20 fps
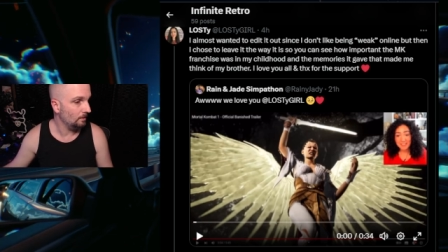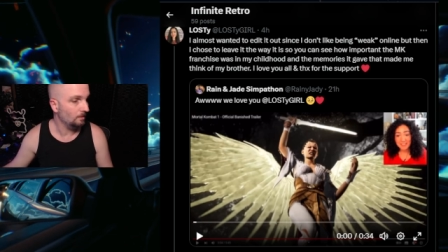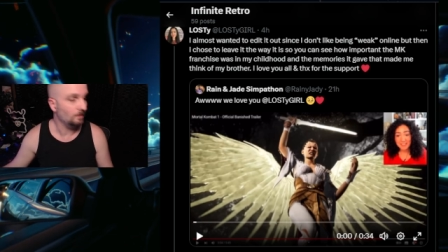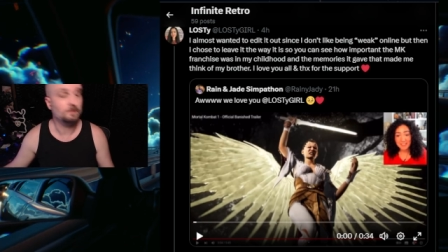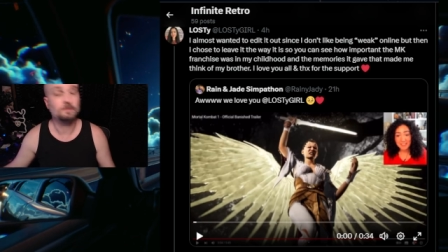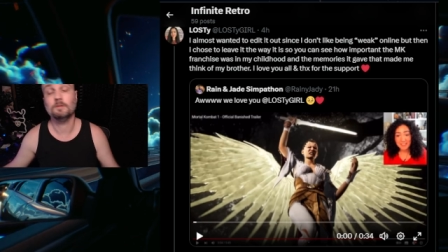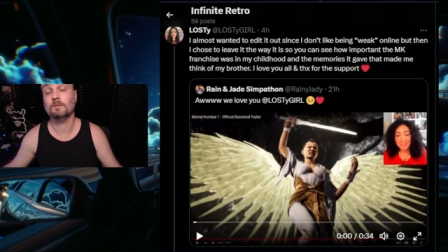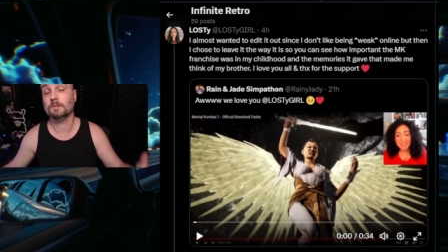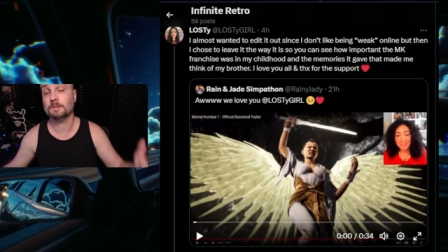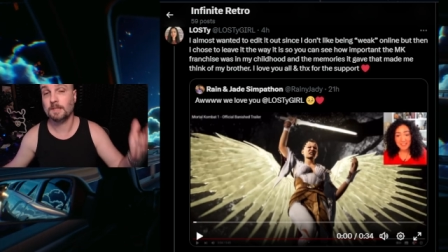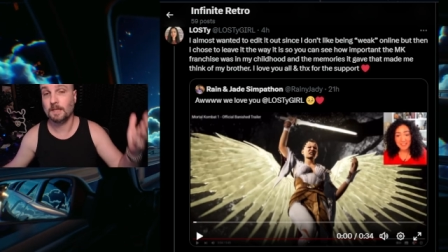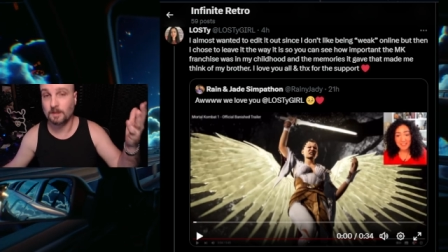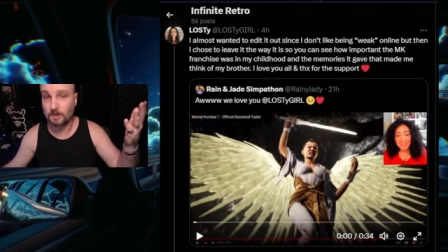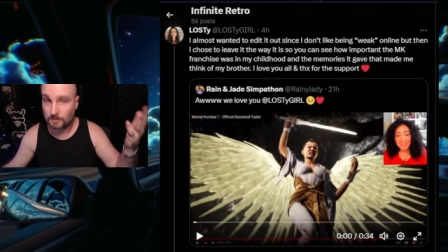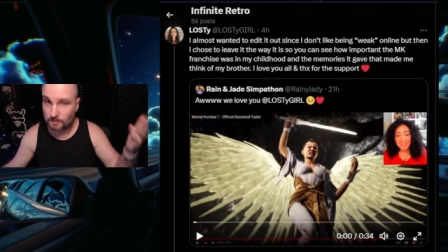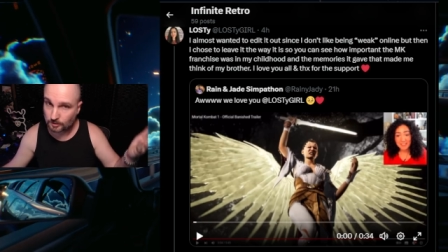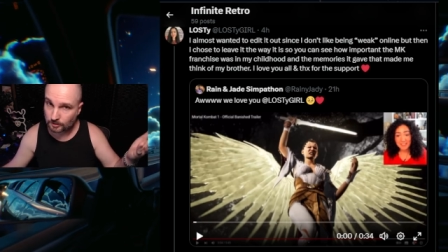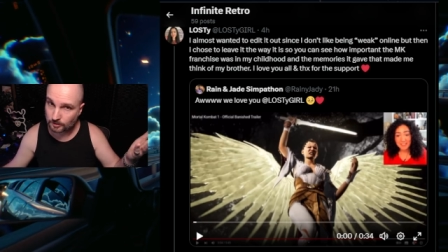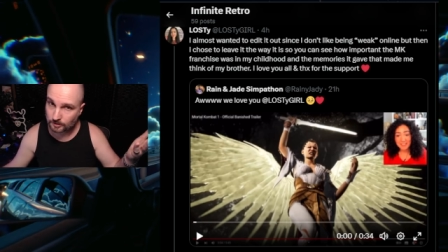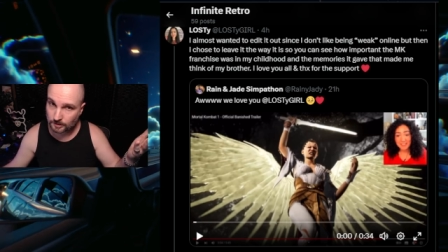as long as they don't
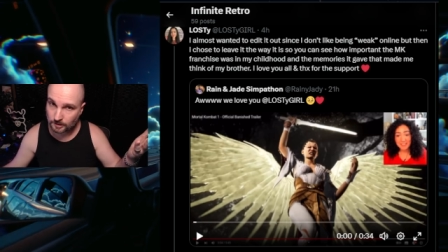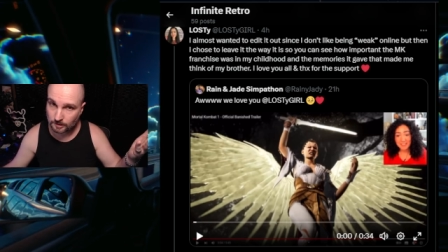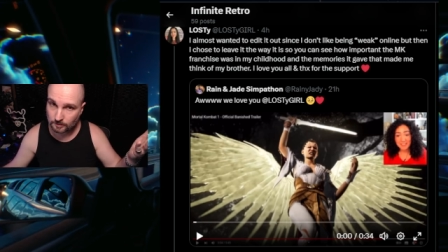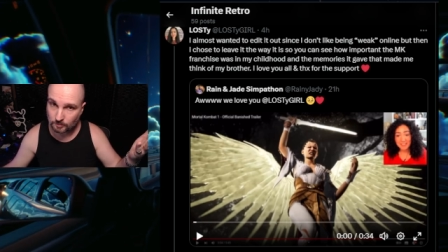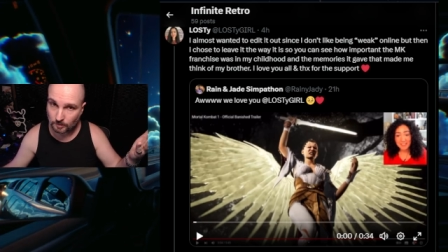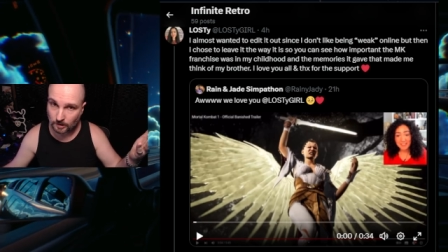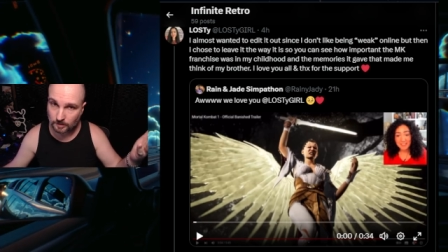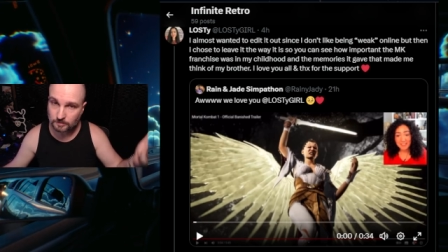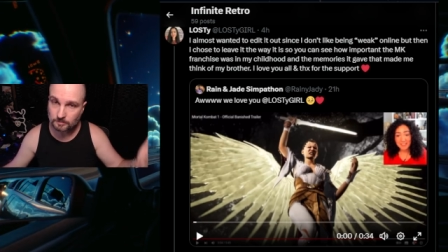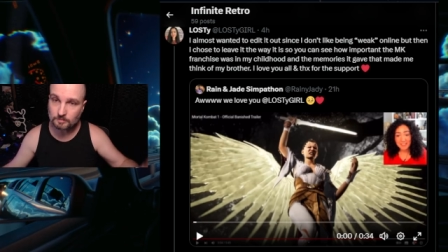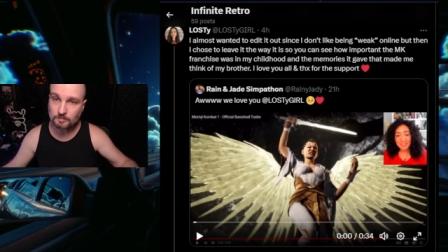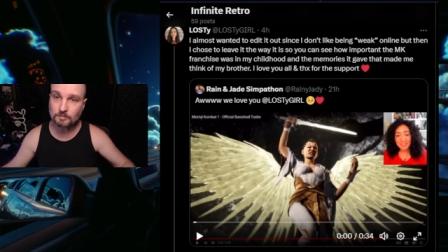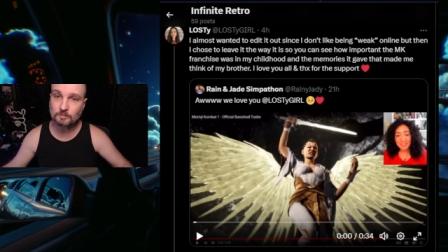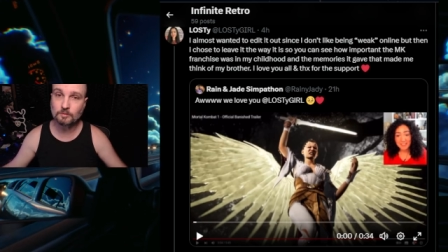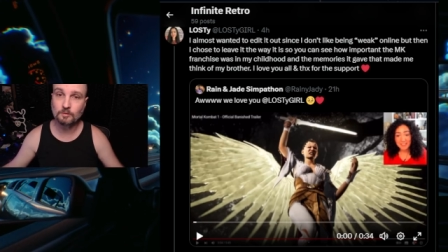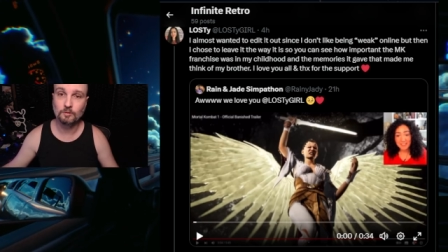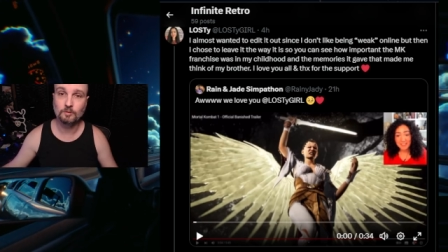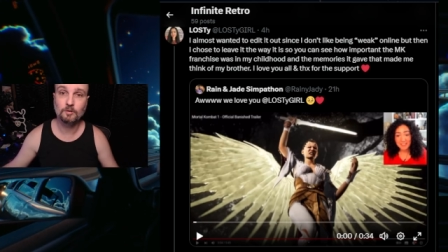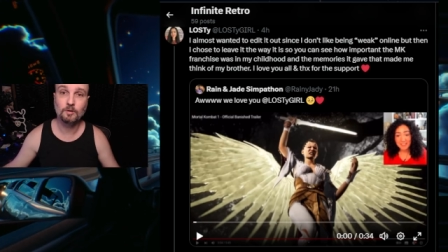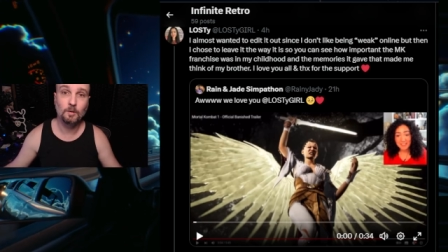hurt anyone
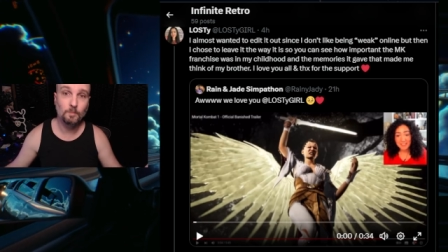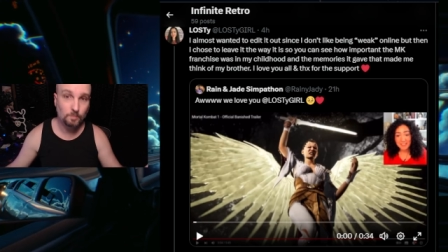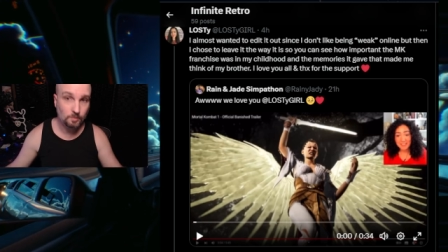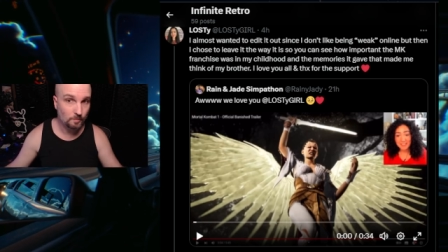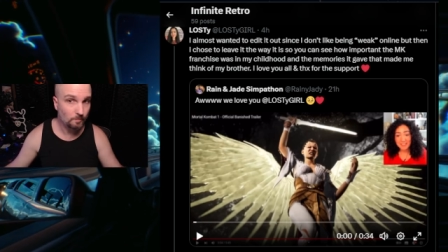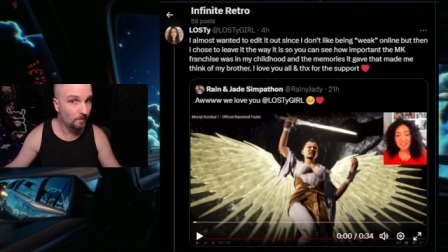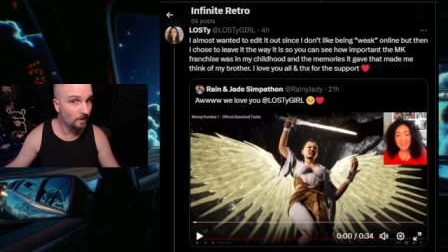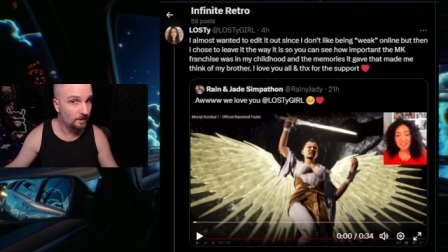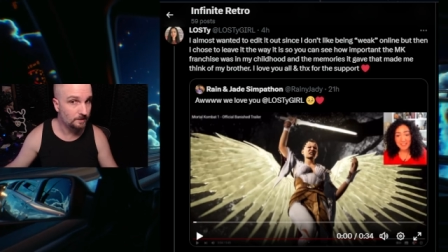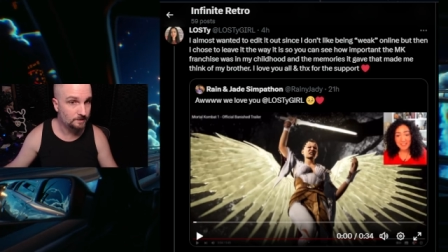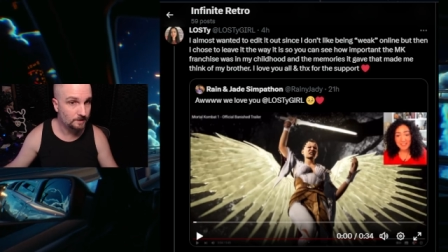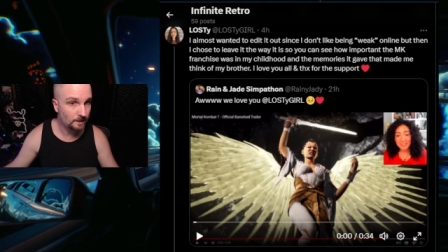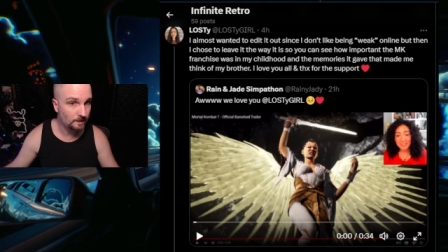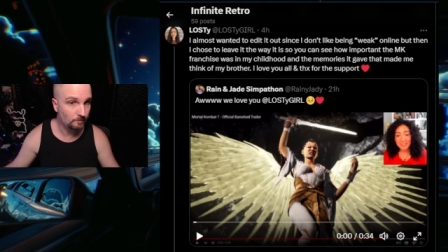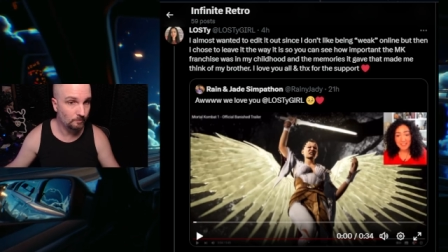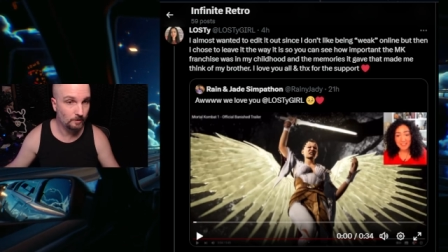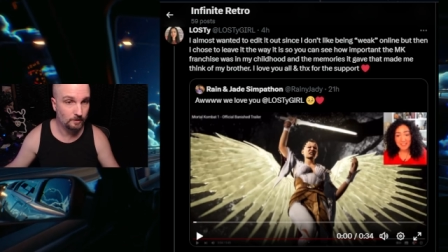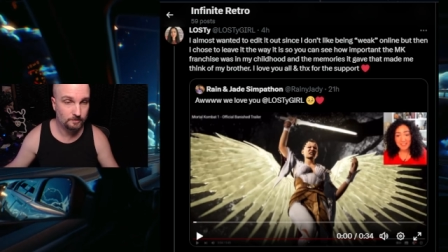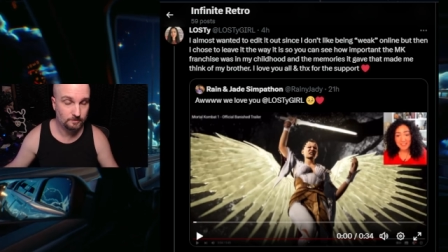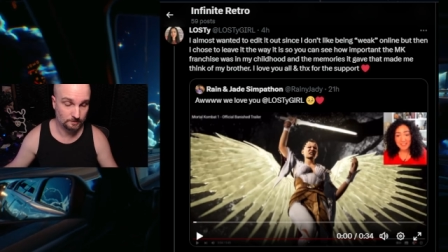or compromise
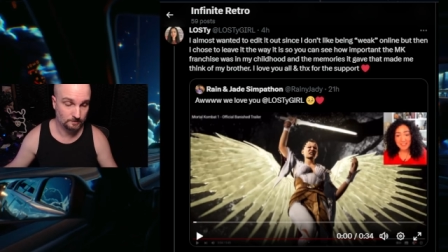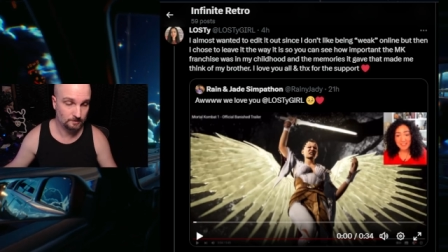anyone,